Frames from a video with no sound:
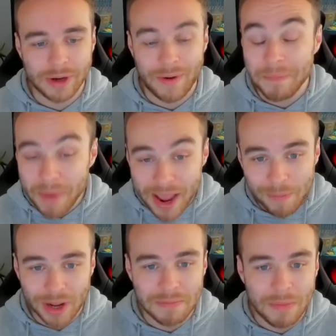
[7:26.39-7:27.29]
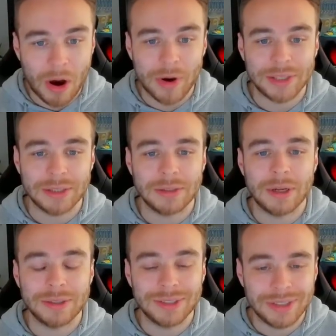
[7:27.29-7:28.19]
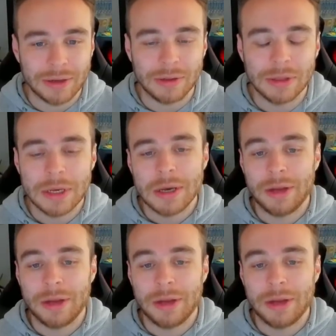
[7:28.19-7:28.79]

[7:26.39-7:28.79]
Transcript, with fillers: you know, I may bring in Mahrez and Steele